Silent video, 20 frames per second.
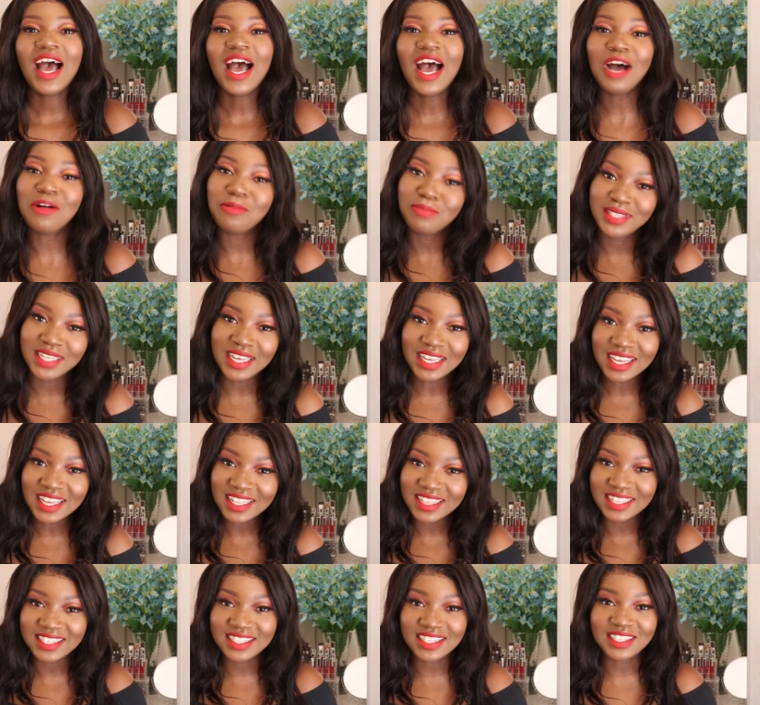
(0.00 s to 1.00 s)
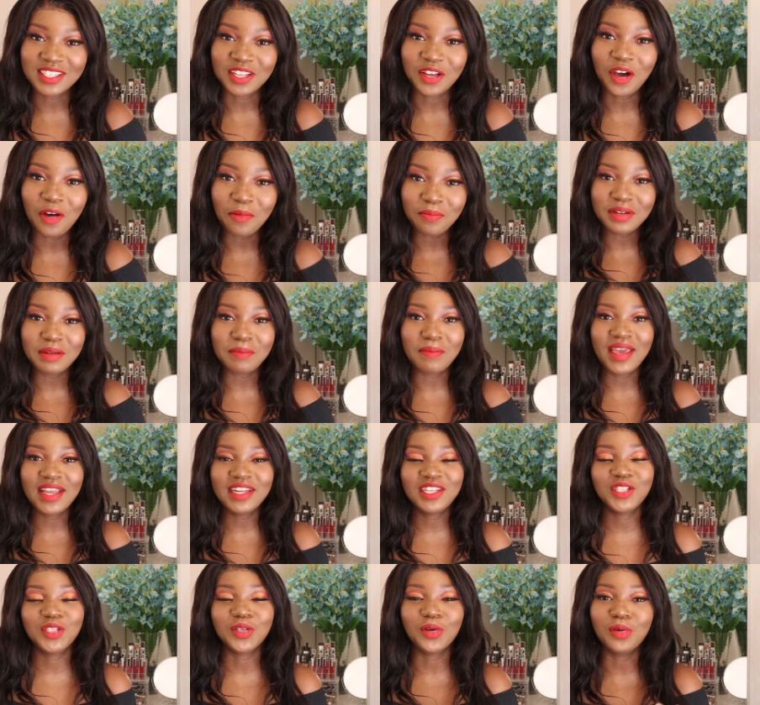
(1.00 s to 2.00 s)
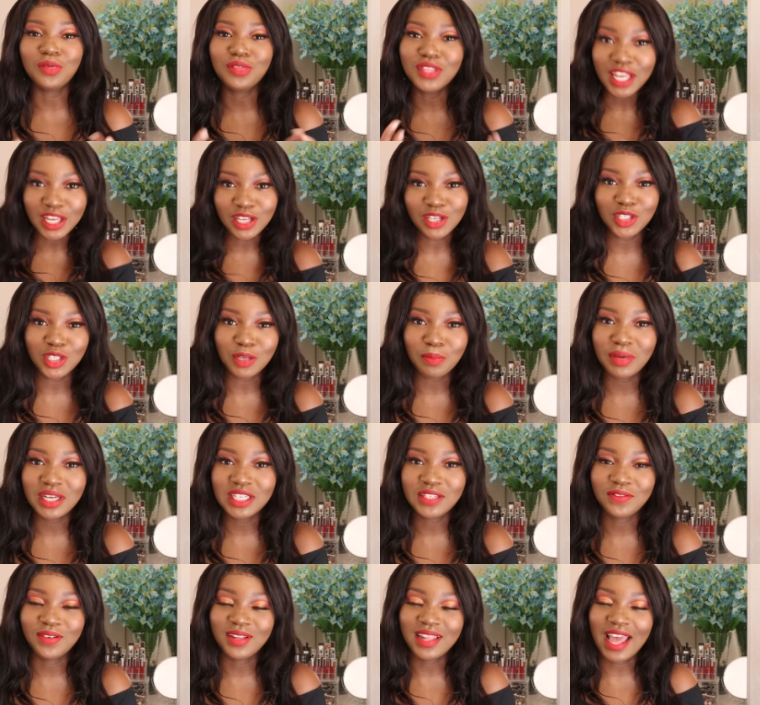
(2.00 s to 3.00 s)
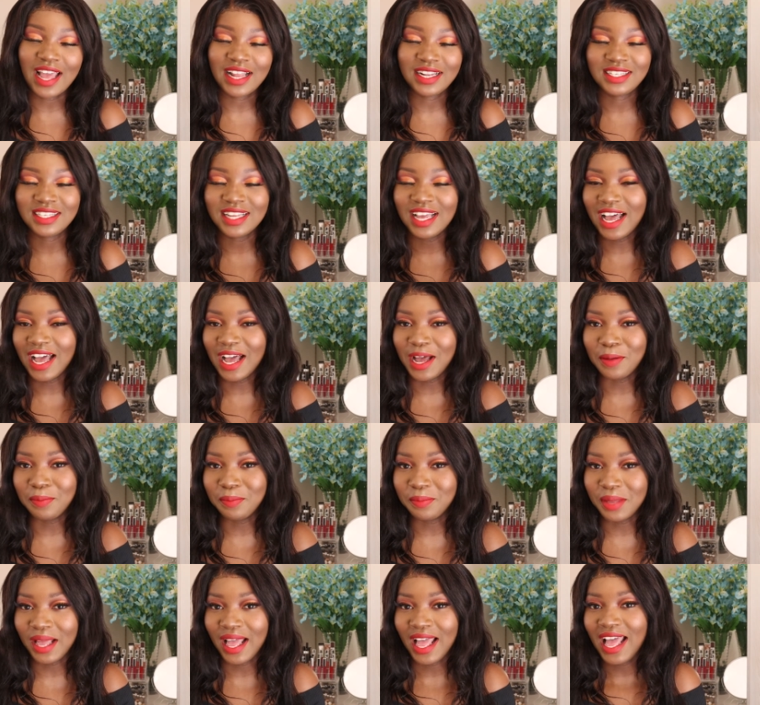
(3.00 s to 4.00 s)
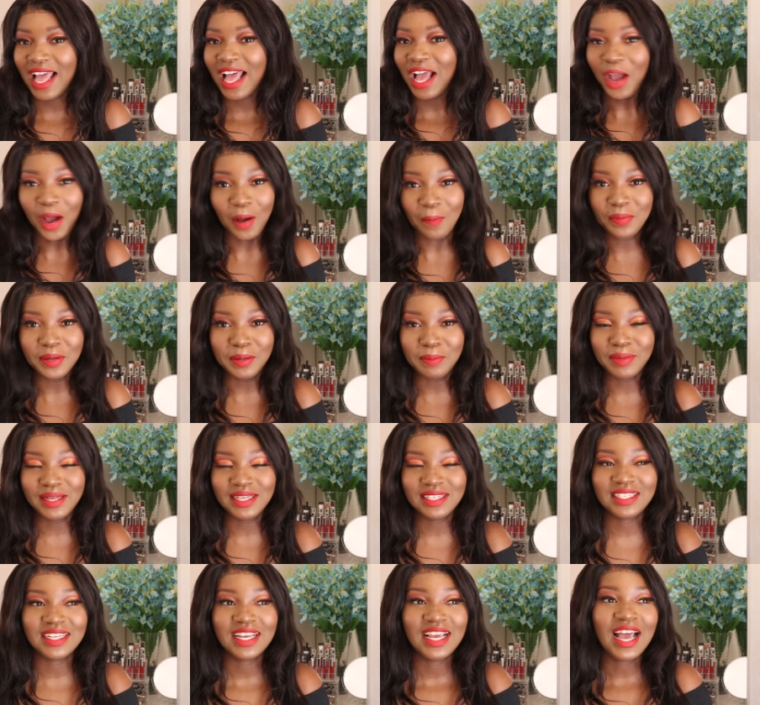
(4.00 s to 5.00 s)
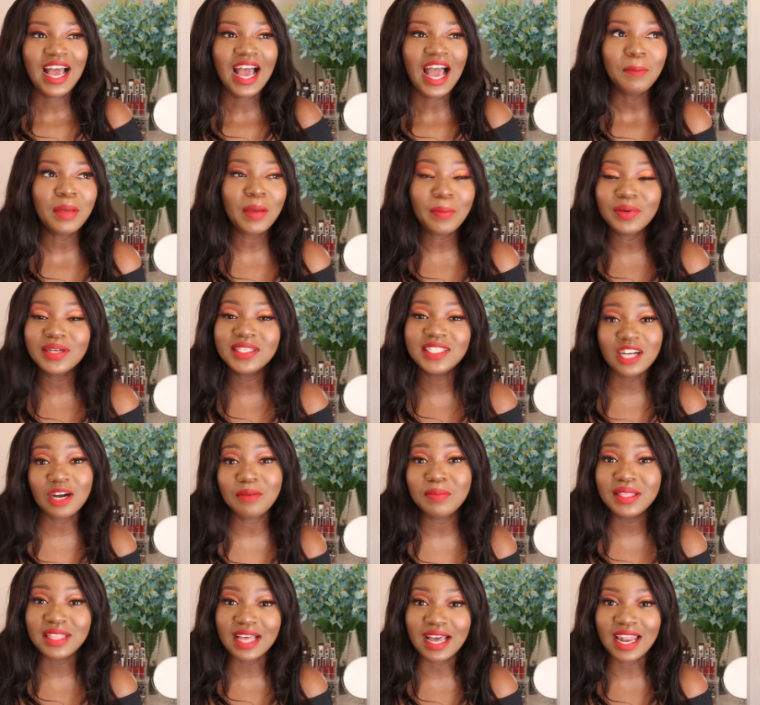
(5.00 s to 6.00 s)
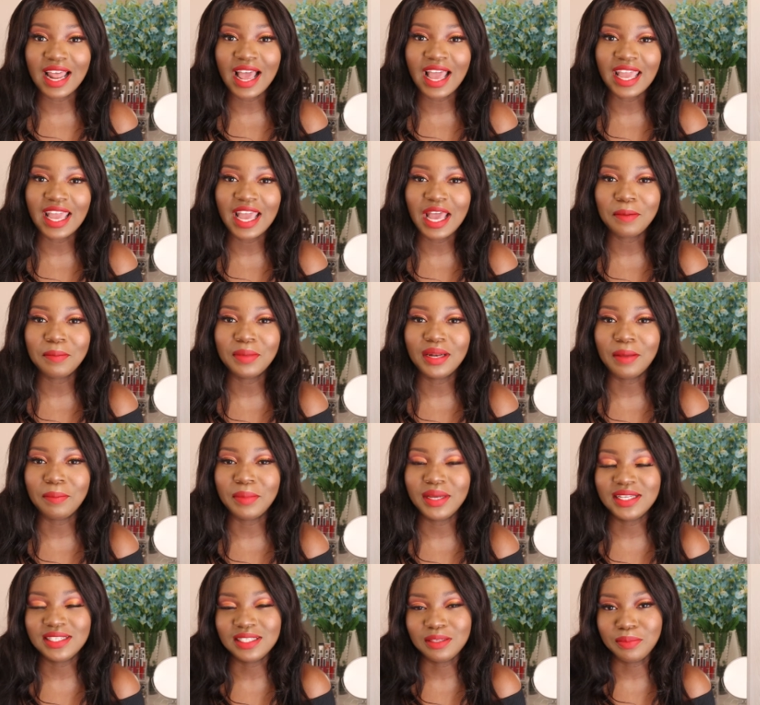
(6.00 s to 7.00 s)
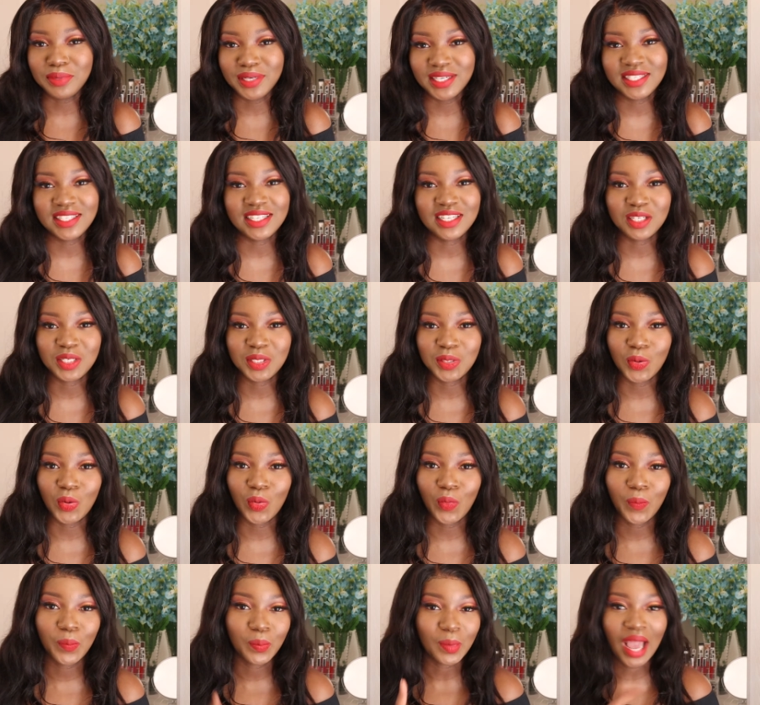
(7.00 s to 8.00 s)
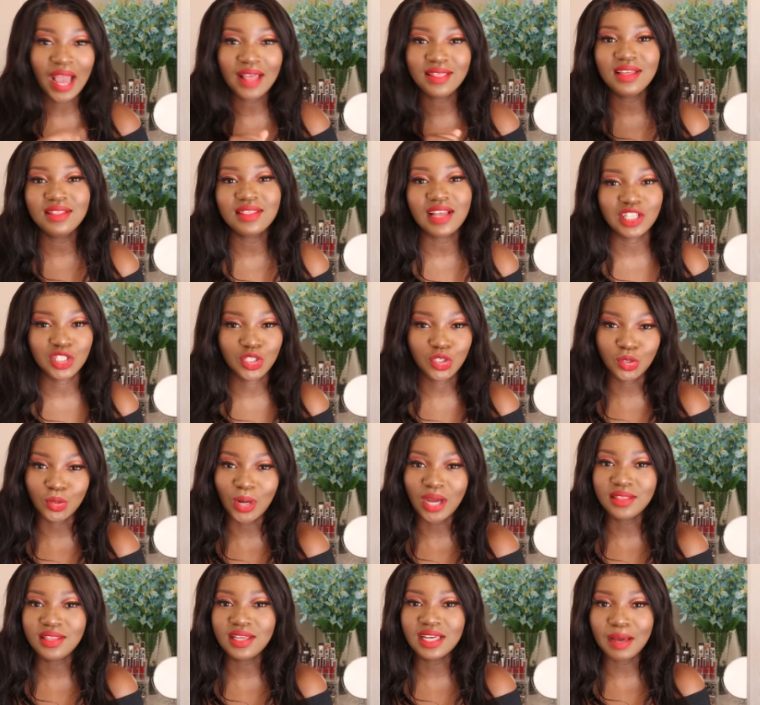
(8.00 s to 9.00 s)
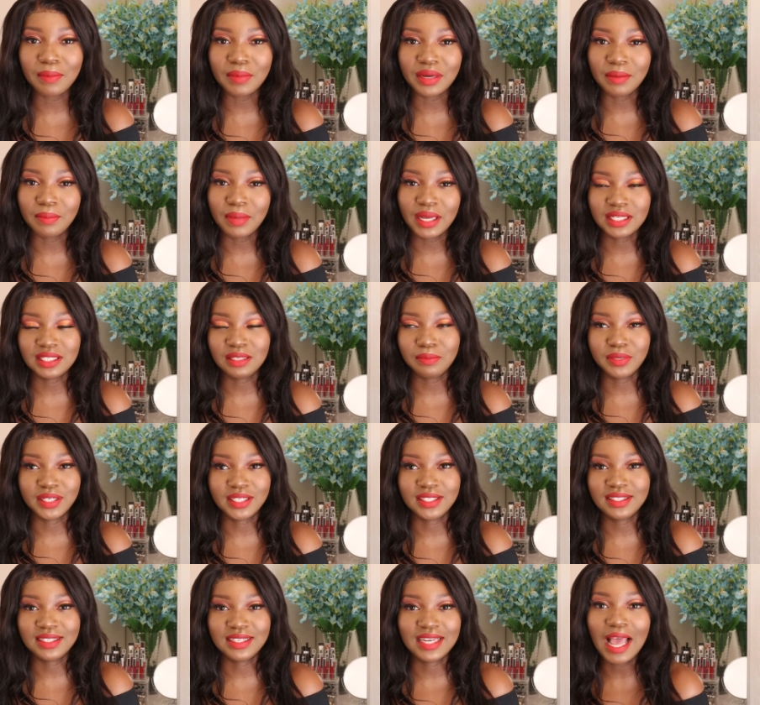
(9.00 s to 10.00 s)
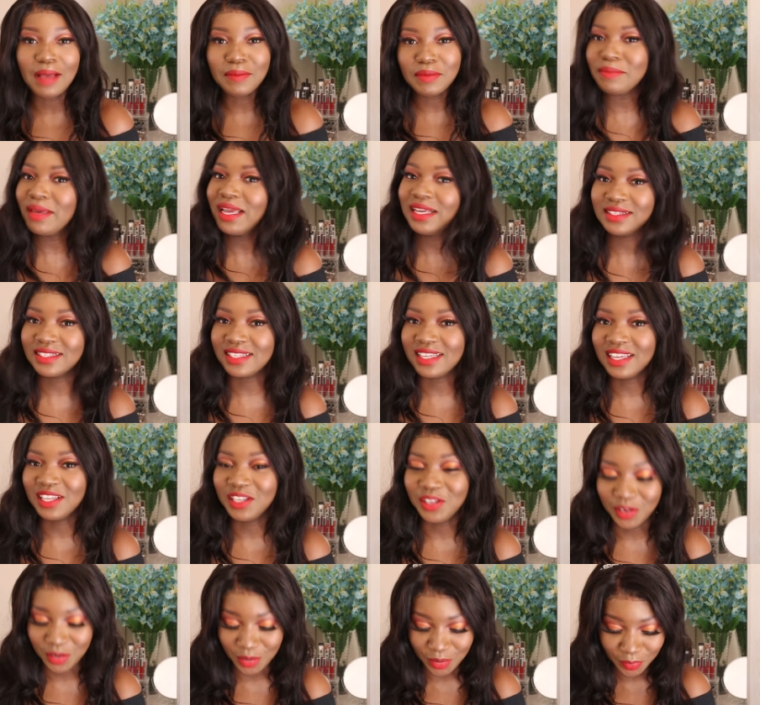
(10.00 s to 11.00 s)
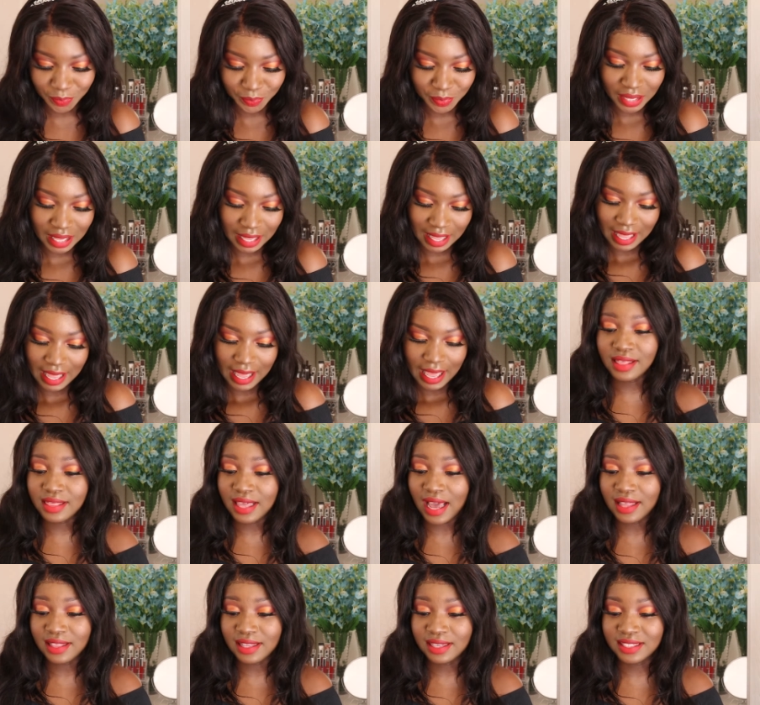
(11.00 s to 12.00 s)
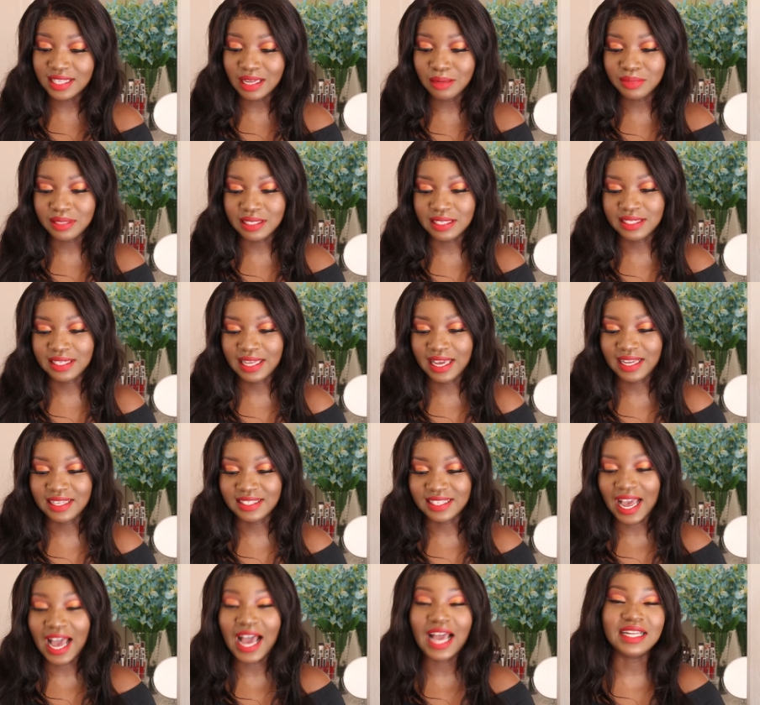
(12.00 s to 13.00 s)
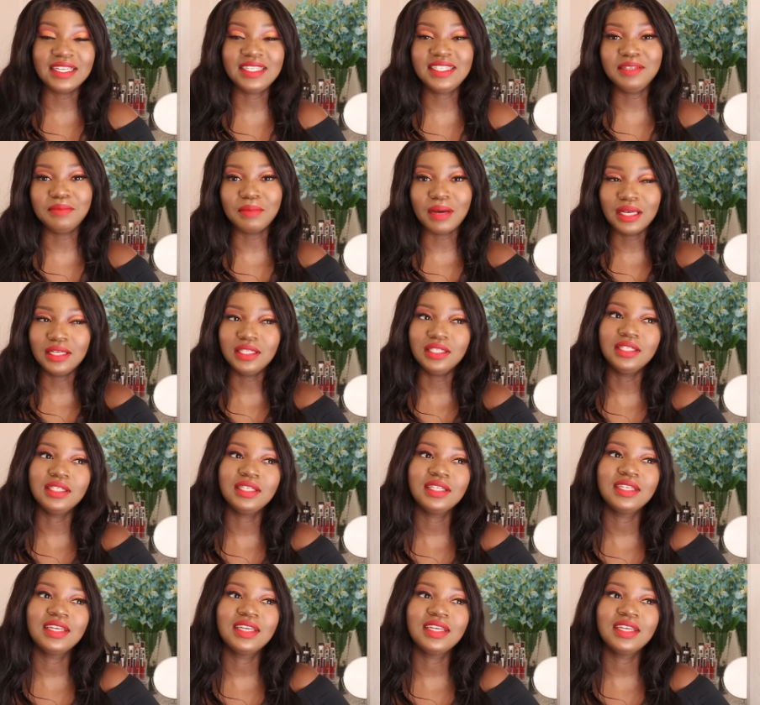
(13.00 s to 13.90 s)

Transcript: I'm taking this as a compliment, so thank you so much for that um, compliment. People tell me that I am an amazing person, so I think that's true. I think I'm an amazing person. I'm amazing, you know. The other assumption says anti money.